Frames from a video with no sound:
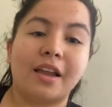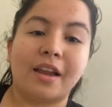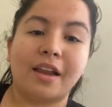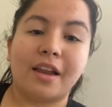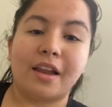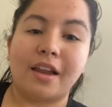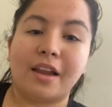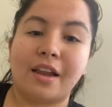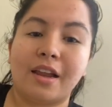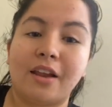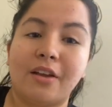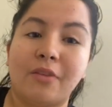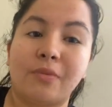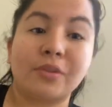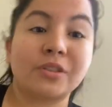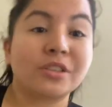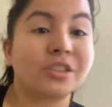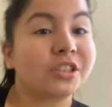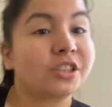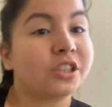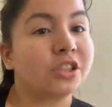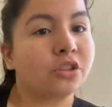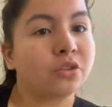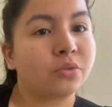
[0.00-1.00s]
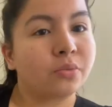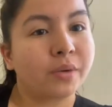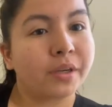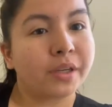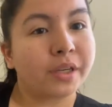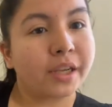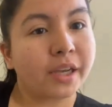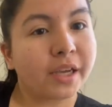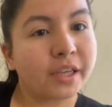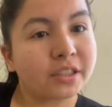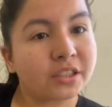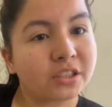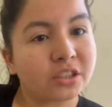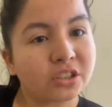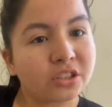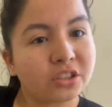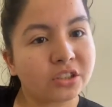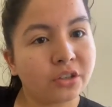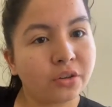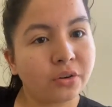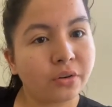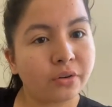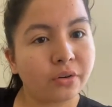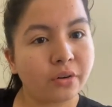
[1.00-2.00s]
And we'll see you again
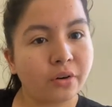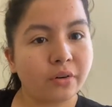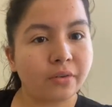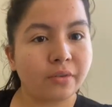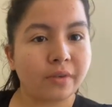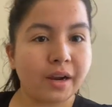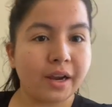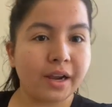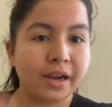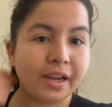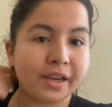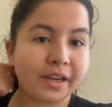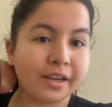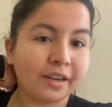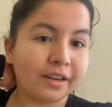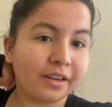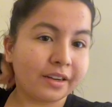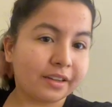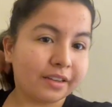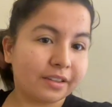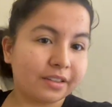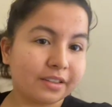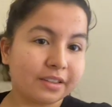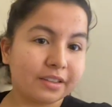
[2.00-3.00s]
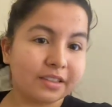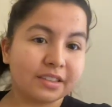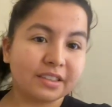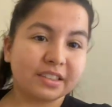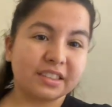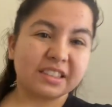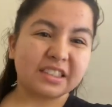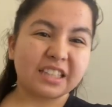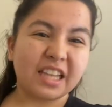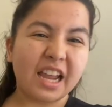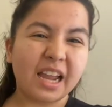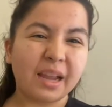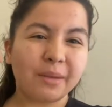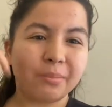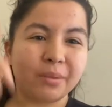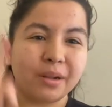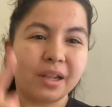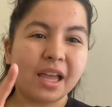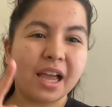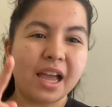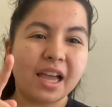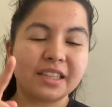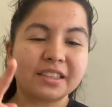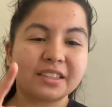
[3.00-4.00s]
soon, alright? Stay
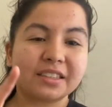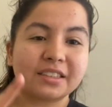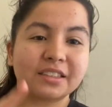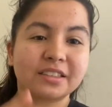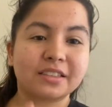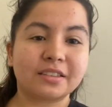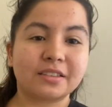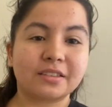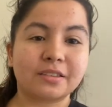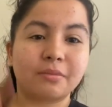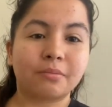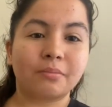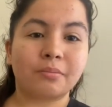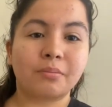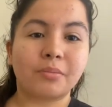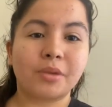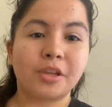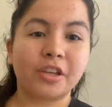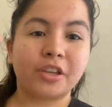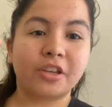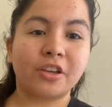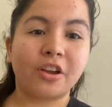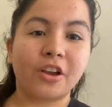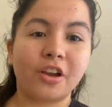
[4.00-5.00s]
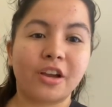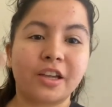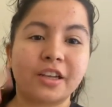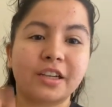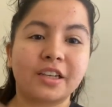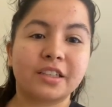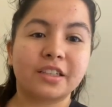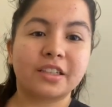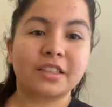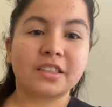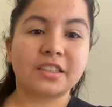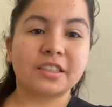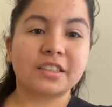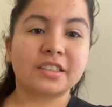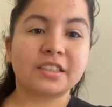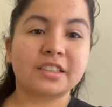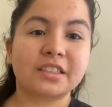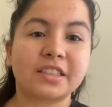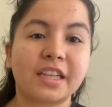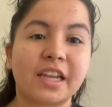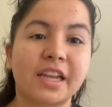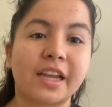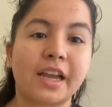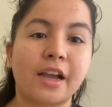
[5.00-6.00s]
blessed, be good,
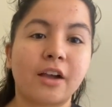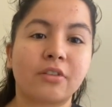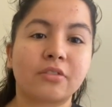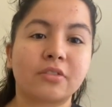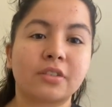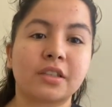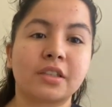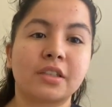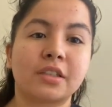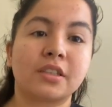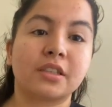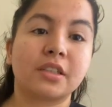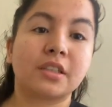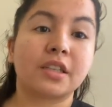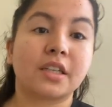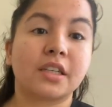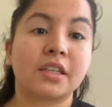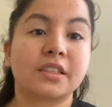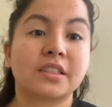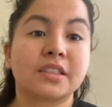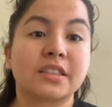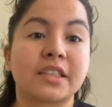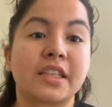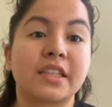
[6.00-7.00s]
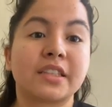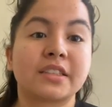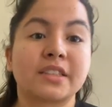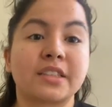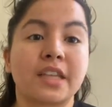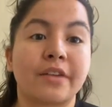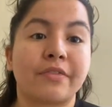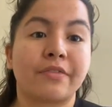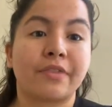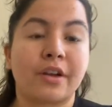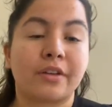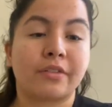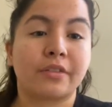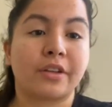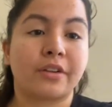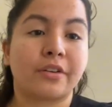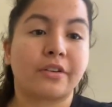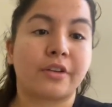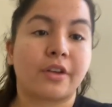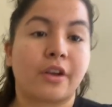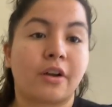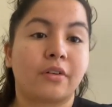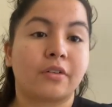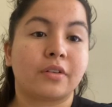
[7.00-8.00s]
stay healthy, and stay safe out
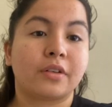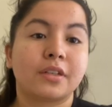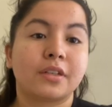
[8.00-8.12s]
there, y'all.